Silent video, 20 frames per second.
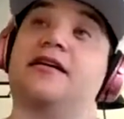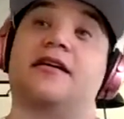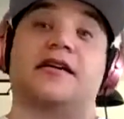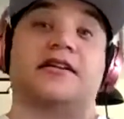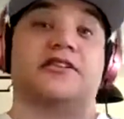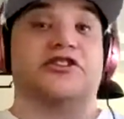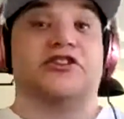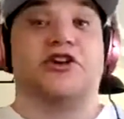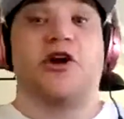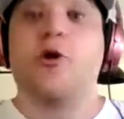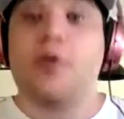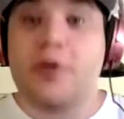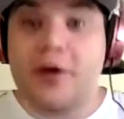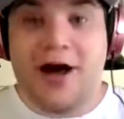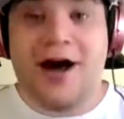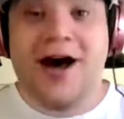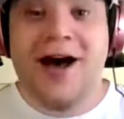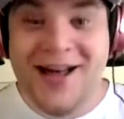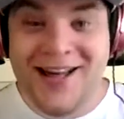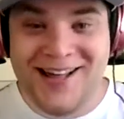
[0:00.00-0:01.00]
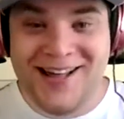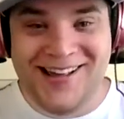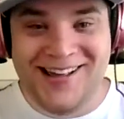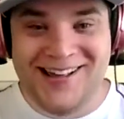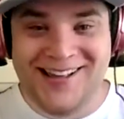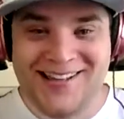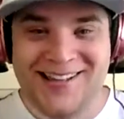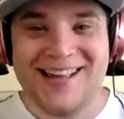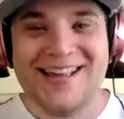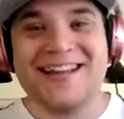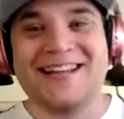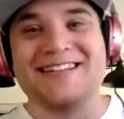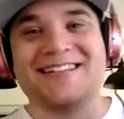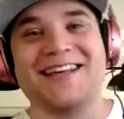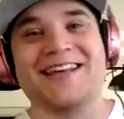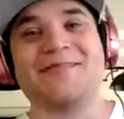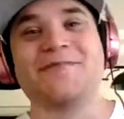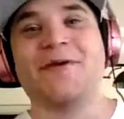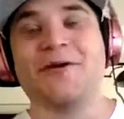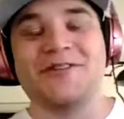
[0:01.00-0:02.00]
is yoga.
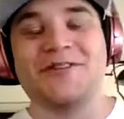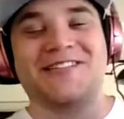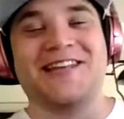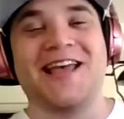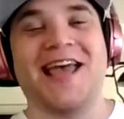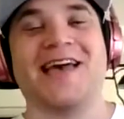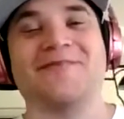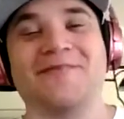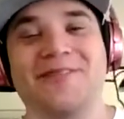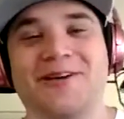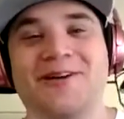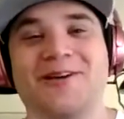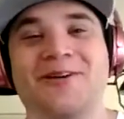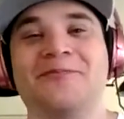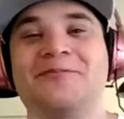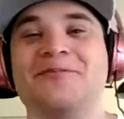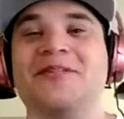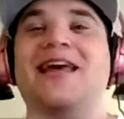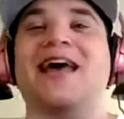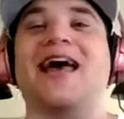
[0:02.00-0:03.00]
Deebo Samuel